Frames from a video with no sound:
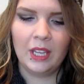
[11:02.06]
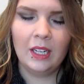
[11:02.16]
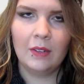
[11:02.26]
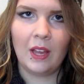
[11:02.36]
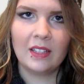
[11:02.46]

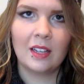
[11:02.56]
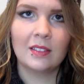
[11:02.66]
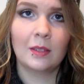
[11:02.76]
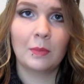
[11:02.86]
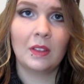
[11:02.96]
kit if that's
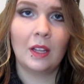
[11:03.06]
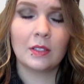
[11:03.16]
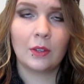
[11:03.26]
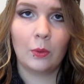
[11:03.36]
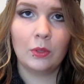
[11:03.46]
not something
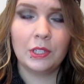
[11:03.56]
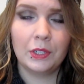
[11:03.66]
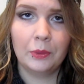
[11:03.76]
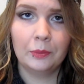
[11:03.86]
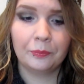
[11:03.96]
that's going
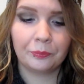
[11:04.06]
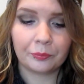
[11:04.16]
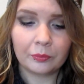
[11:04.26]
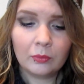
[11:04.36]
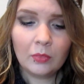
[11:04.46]
to
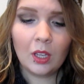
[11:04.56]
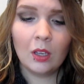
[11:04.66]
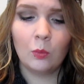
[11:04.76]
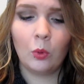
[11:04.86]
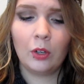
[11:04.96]

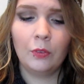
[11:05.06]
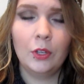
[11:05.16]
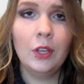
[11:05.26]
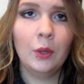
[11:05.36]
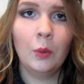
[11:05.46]
work for
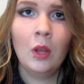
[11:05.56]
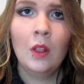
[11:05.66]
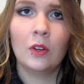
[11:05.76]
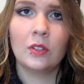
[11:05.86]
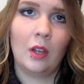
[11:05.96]
you.
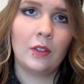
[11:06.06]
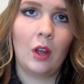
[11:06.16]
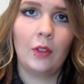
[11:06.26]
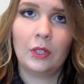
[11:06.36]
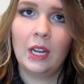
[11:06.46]
There's all
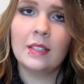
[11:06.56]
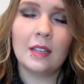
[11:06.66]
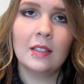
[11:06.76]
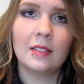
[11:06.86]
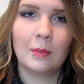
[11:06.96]
other kits
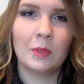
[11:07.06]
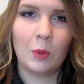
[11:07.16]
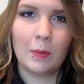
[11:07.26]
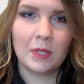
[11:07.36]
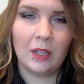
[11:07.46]
on Sigma's
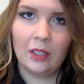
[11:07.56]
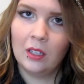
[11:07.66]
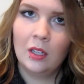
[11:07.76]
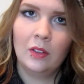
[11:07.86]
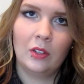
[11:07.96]
website.
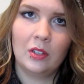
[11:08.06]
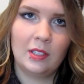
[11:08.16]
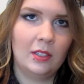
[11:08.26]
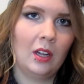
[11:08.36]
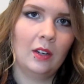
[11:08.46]
There's
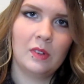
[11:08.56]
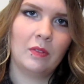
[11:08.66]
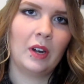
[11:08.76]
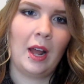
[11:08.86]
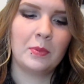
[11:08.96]
a ton of
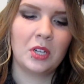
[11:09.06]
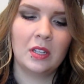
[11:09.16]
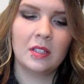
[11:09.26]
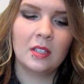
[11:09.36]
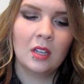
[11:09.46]
different
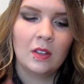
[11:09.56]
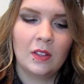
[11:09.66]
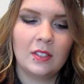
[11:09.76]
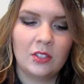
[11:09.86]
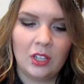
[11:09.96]
options.
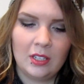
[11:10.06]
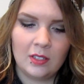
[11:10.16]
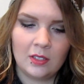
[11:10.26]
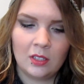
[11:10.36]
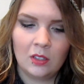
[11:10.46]
This is
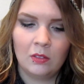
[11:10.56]
just